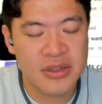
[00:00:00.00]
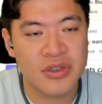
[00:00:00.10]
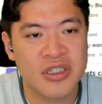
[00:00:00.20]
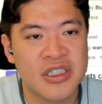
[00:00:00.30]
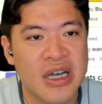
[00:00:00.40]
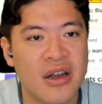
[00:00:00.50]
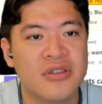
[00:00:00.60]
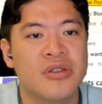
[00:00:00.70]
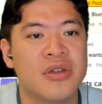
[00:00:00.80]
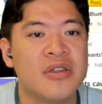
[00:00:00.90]
So just shout
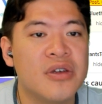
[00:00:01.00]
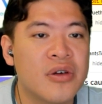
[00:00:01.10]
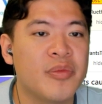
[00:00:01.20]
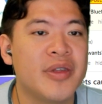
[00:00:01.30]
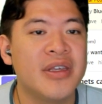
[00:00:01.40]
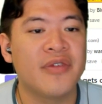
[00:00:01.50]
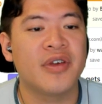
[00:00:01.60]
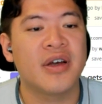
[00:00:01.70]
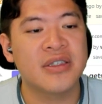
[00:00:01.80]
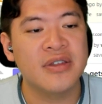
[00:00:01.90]
outs to the Neo community if
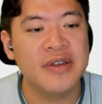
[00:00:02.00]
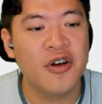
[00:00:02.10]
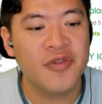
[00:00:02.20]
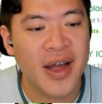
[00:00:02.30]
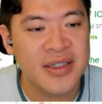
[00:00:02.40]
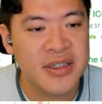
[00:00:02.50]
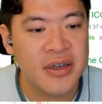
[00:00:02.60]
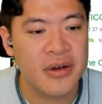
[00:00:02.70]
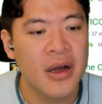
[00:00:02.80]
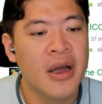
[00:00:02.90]
you guys are Neo fans
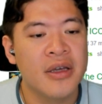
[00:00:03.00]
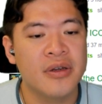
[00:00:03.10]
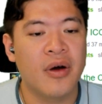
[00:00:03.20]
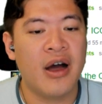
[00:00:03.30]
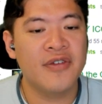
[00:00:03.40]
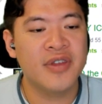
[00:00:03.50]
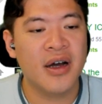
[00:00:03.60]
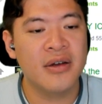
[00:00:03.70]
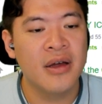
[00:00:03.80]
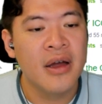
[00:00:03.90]
here. You know, I've
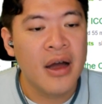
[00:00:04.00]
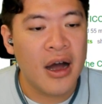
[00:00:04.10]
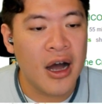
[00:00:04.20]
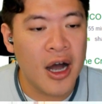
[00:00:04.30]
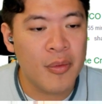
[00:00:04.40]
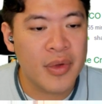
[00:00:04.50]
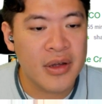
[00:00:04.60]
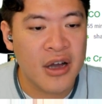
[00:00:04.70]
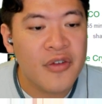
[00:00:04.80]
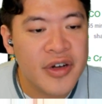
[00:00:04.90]
done
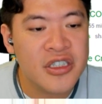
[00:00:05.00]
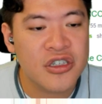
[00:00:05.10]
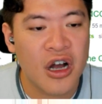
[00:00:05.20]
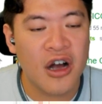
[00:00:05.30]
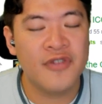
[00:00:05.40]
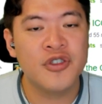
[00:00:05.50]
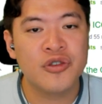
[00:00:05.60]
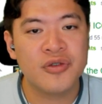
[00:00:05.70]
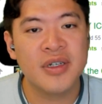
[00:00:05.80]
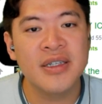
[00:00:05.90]
coverage of
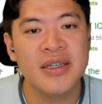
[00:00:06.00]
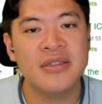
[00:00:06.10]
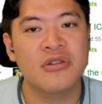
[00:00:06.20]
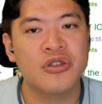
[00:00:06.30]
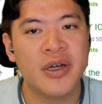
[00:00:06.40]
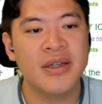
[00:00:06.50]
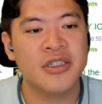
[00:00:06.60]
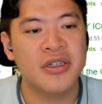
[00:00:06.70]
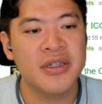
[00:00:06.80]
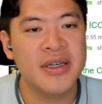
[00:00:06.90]
Trinity. So
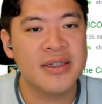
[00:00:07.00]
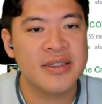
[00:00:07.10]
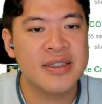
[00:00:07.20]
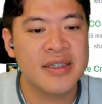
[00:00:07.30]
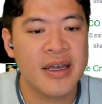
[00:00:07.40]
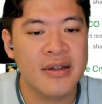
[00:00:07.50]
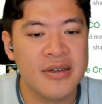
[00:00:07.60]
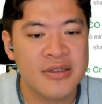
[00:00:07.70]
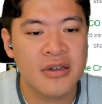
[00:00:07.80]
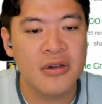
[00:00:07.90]
Trinity is a
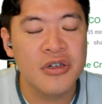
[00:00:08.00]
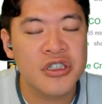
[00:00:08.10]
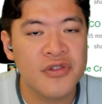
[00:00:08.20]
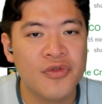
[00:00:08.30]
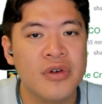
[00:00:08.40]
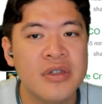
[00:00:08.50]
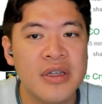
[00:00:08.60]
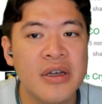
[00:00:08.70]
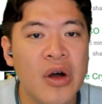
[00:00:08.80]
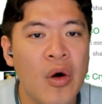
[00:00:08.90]
scaling solution for
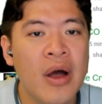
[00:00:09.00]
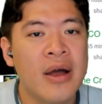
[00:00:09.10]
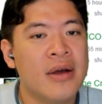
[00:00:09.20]
Neo.